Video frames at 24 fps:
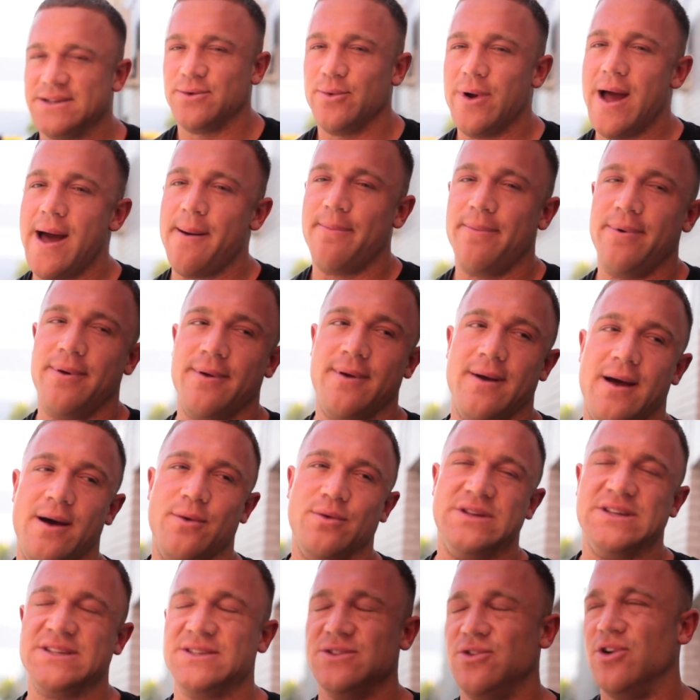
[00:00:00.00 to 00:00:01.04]
is a wrap.
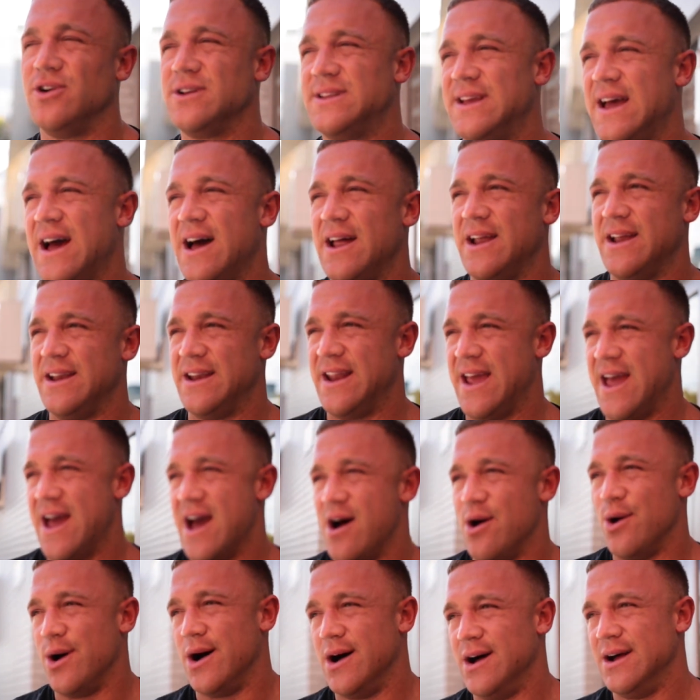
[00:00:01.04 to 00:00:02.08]
We just knocked out an
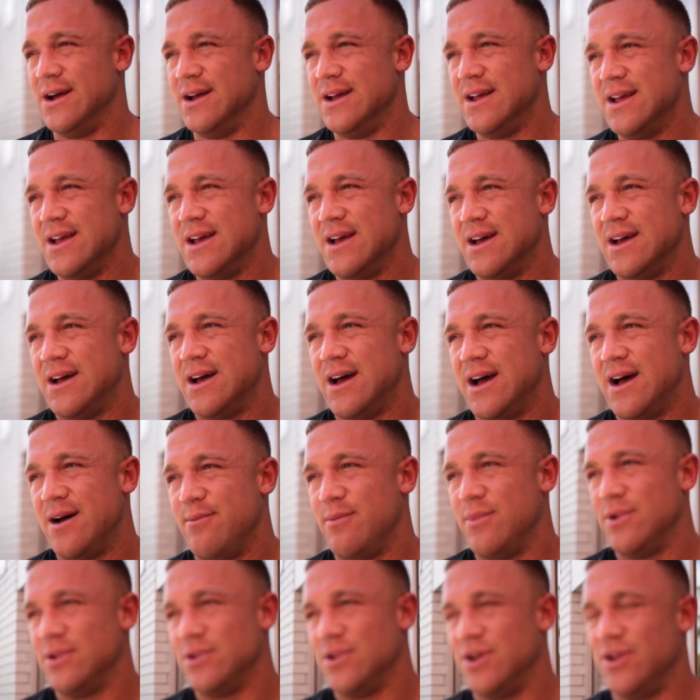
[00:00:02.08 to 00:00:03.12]
hour, a
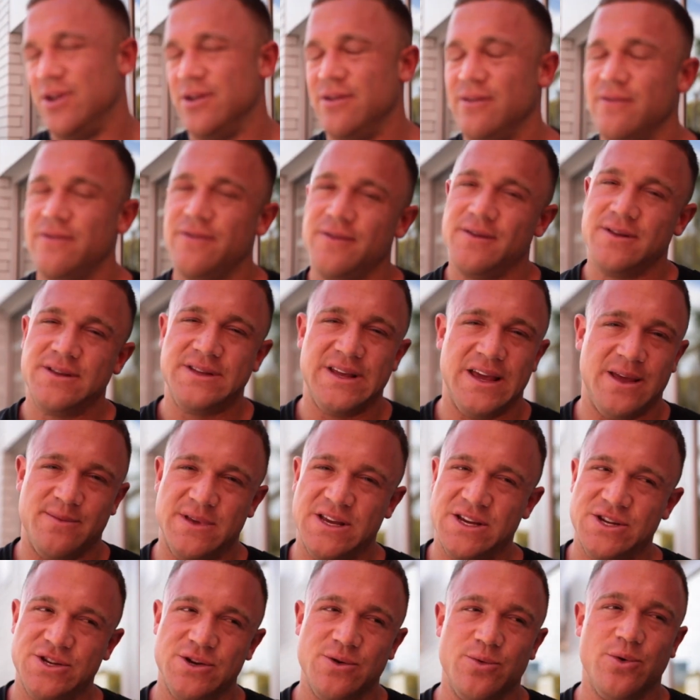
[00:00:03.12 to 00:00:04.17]
lot of deep
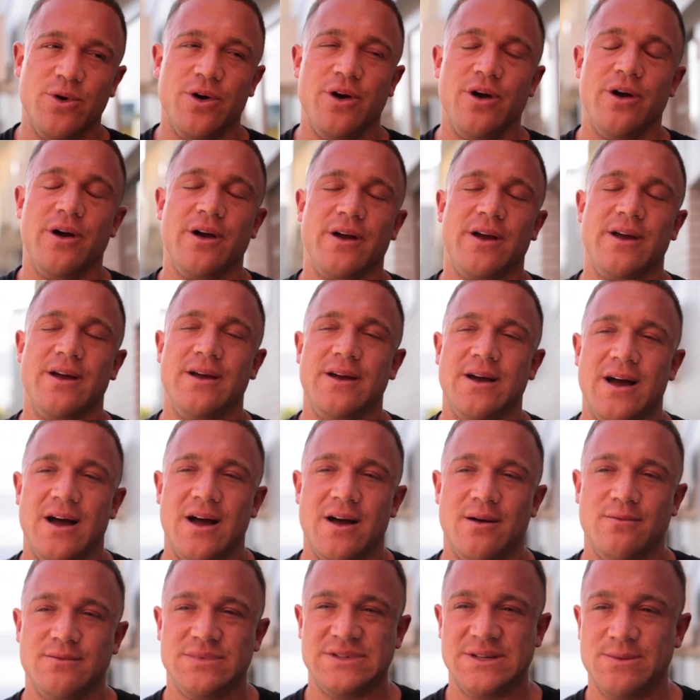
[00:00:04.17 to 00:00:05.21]
tissue work,
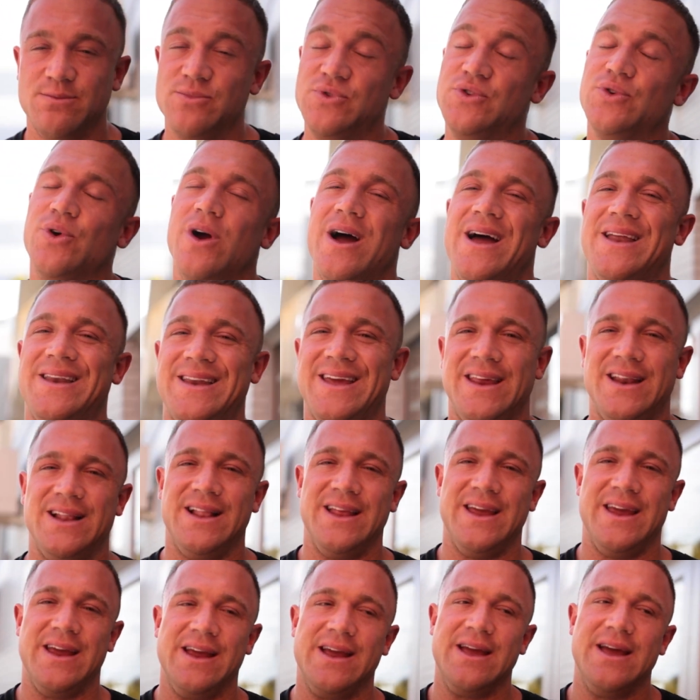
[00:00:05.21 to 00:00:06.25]
some dry
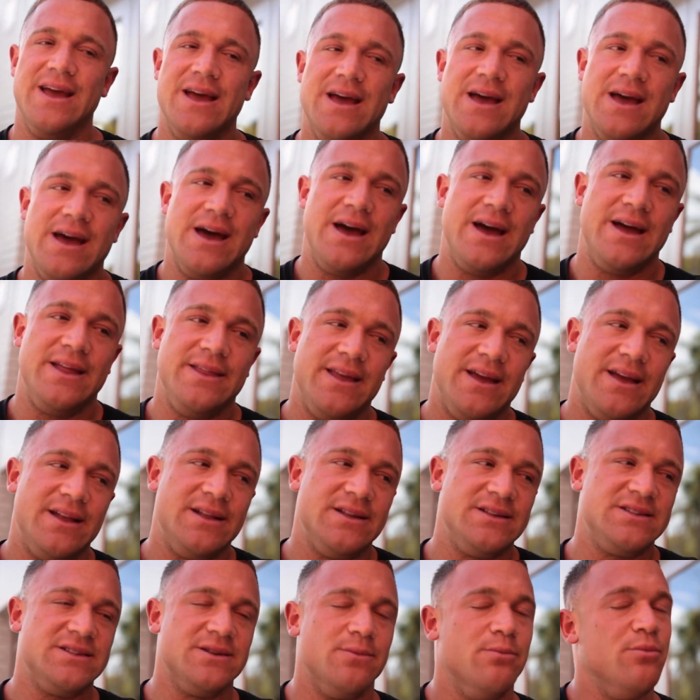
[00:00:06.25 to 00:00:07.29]
needling, and
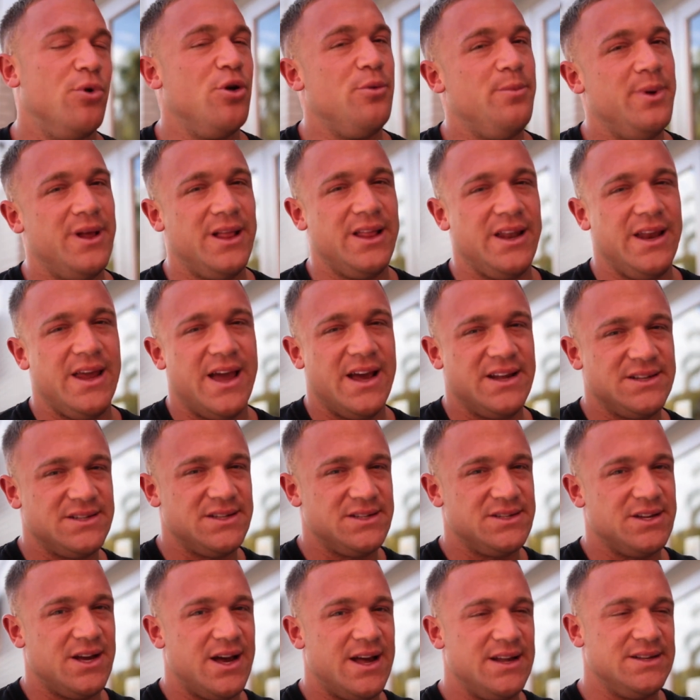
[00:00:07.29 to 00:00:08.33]
then some mobility
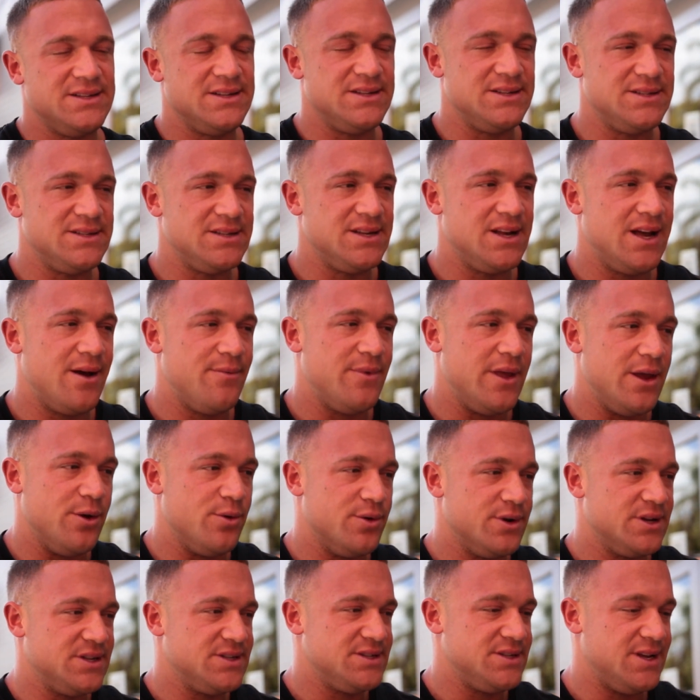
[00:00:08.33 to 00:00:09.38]
exercises that
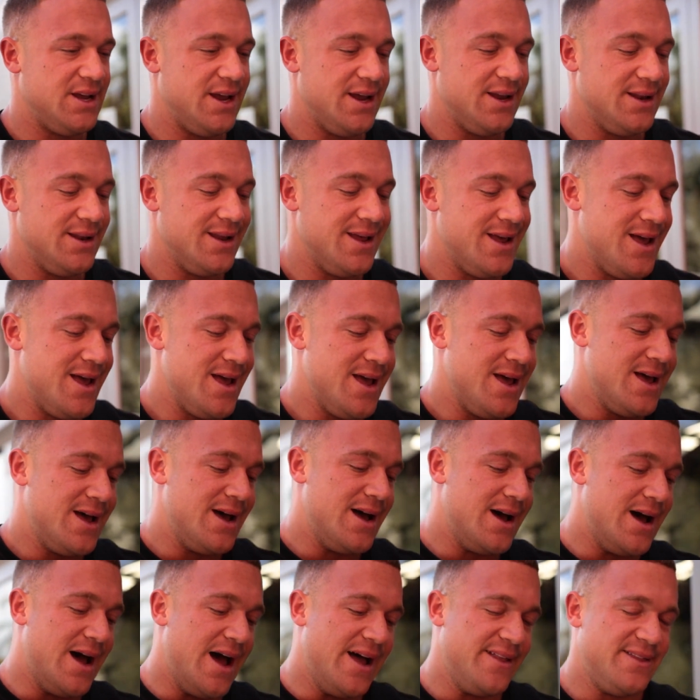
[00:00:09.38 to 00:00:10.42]
you would have seen
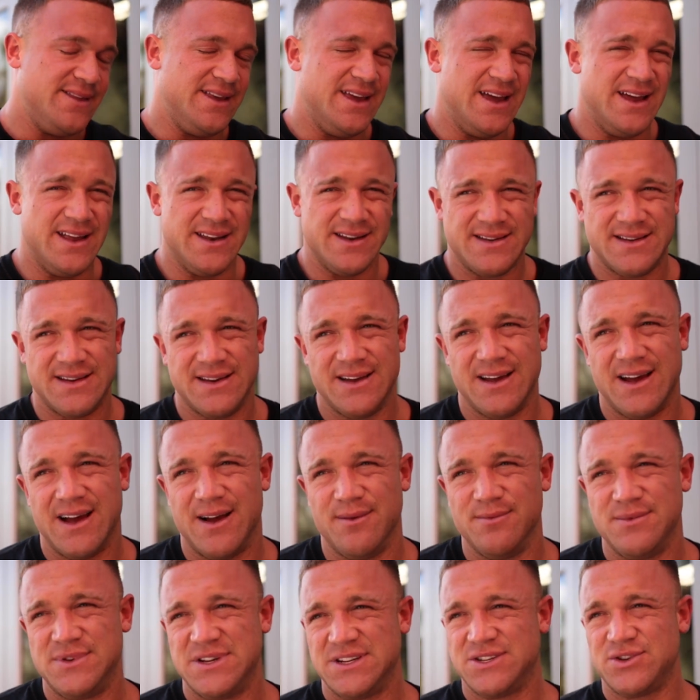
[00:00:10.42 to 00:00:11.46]
at the end.
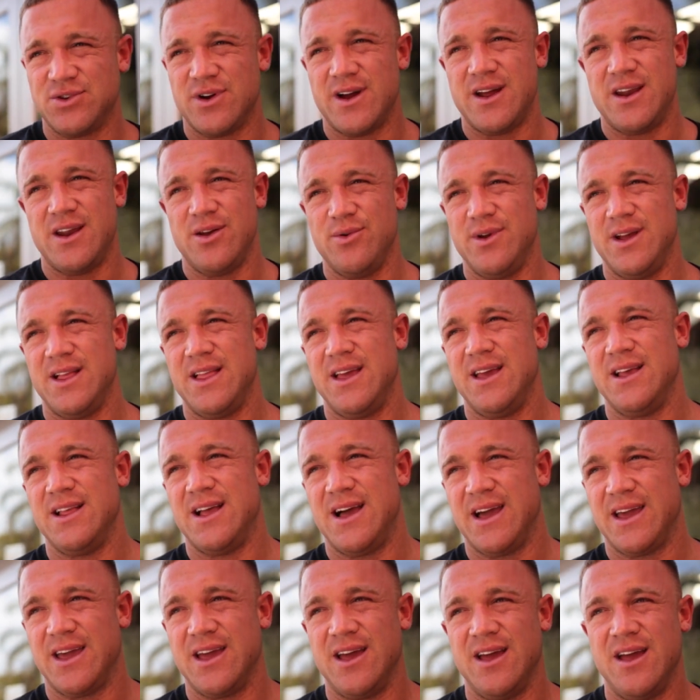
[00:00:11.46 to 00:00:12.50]
Just trying to really
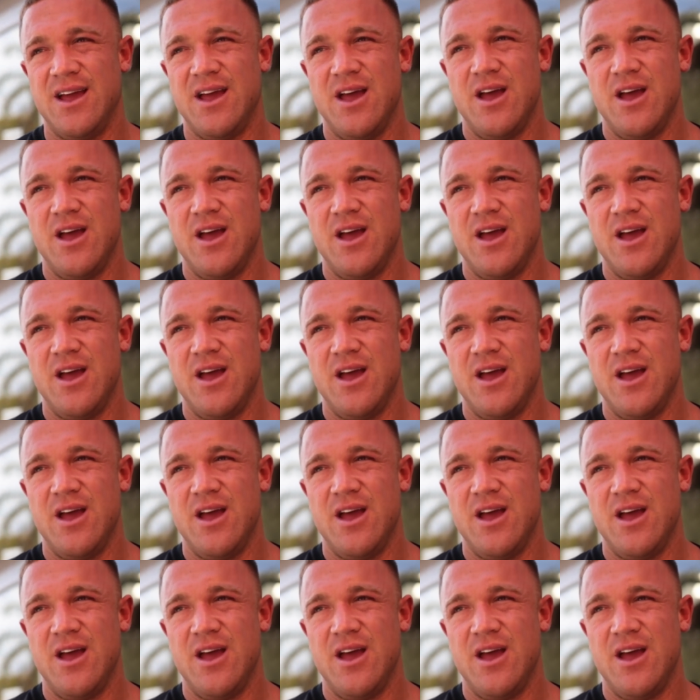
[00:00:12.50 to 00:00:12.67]
like